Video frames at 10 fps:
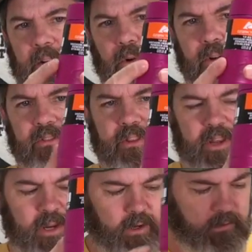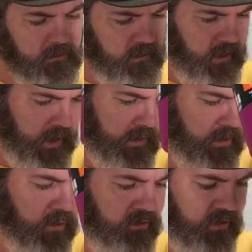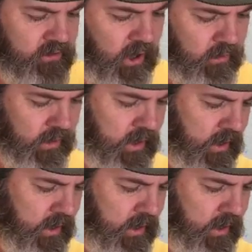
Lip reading: of course the koozie is coated.